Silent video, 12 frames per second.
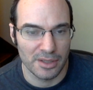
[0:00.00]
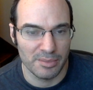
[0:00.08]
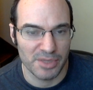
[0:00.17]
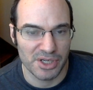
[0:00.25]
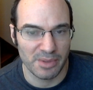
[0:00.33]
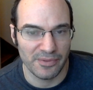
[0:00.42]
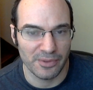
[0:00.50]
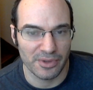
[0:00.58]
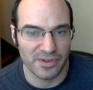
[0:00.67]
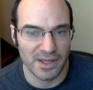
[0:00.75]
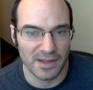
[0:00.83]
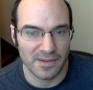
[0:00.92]
Bishop
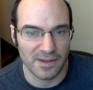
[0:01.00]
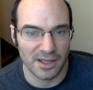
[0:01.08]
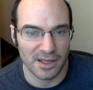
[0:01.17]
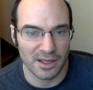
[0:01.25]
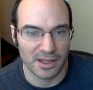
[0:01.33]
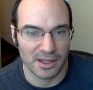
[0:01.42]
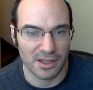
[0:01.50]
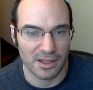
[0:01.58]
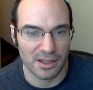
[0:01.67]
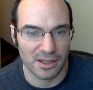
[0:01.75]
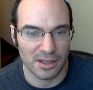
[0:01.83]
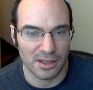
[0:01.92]
f4, take.
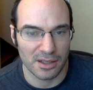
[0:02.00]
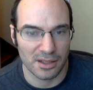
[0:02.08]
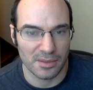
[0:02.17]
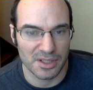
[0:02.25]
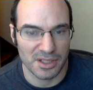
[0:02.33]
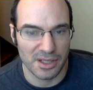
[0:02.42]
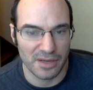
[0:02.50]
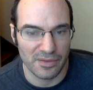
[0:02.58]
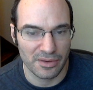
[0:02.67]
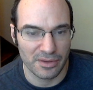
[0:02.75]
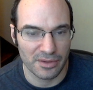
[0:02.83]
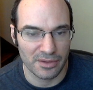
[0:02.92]
Does he
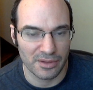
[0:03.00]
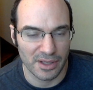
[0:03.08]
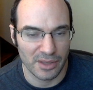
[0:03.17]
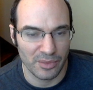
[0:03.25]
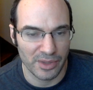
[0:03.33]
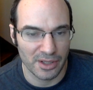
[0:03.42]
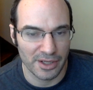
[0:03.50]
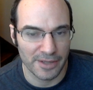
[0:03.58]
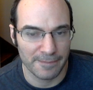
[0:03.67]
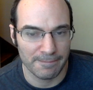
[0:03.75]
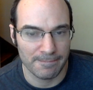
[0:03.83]
ever... Can I win that?